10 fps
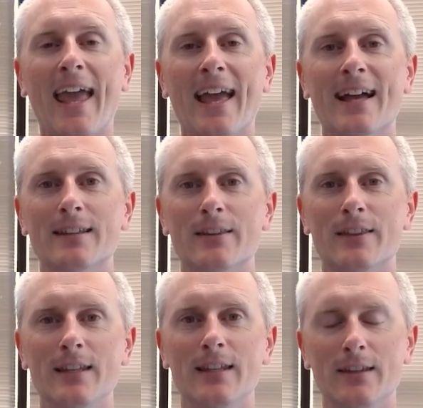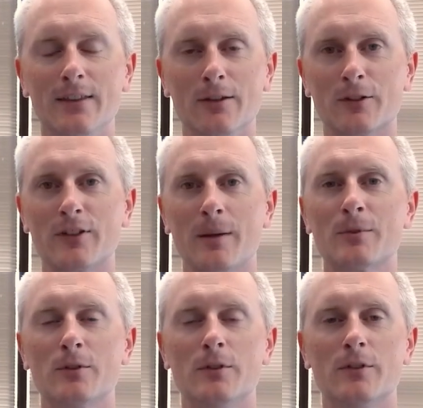and the, the
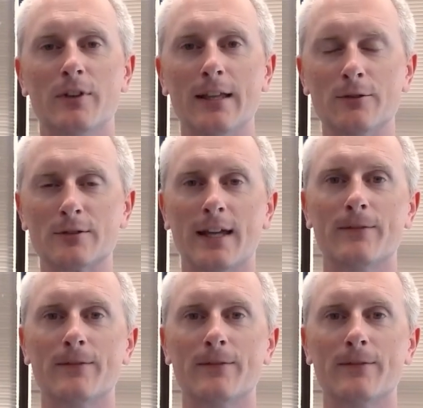receptacles and your light